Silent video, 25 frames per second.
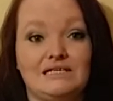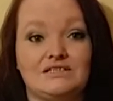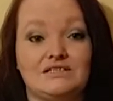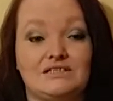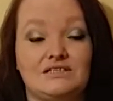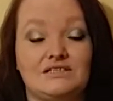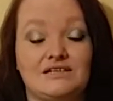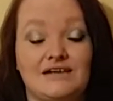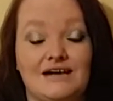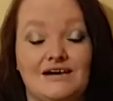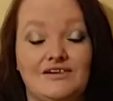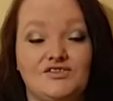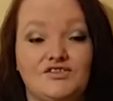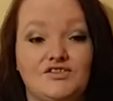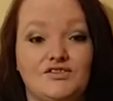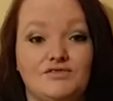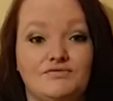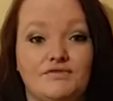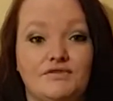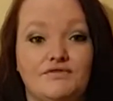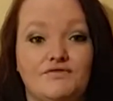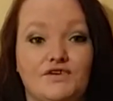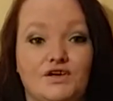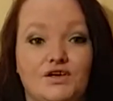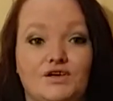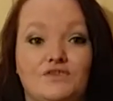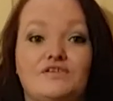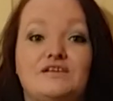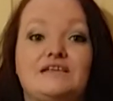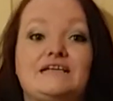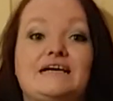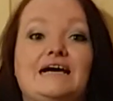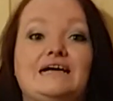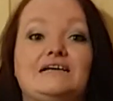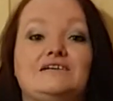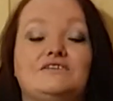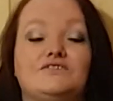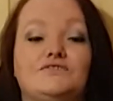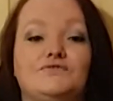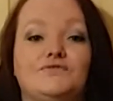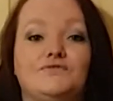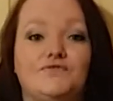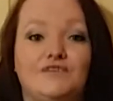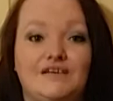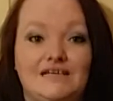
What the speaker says: to test and review the Dyson